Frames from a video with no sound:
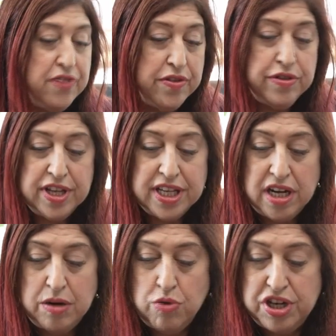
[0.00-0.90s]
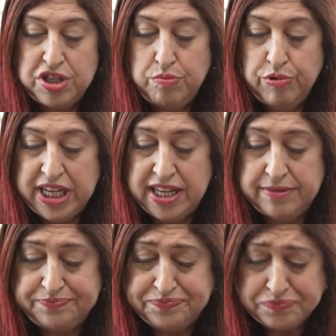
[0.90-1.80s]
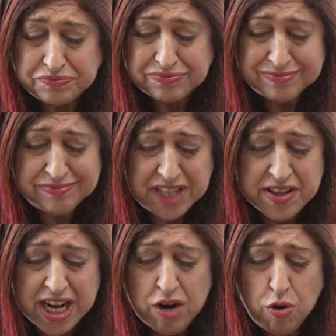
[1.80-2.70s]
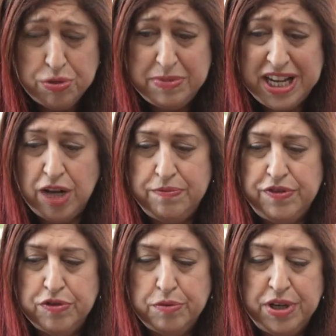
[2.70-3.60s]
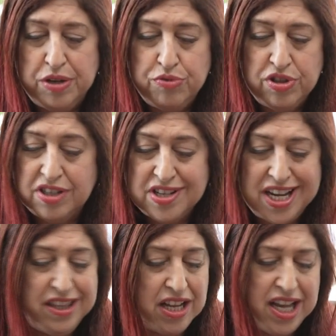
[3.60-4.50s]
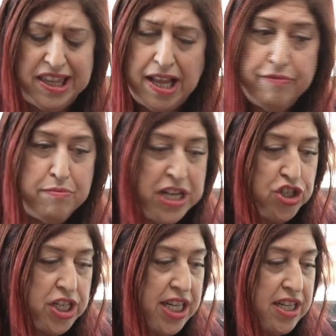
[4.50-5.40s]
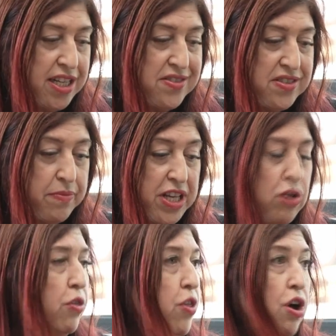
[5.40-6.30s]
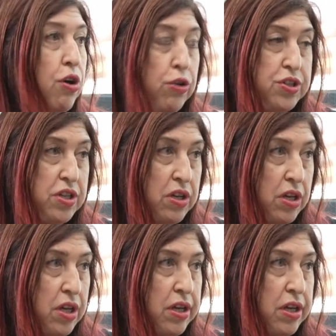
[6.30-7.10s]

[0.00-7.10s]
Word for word: The other thing that I wanted to bring in that I hope would be helpful for people because I, I love mentioning it is something called the HALT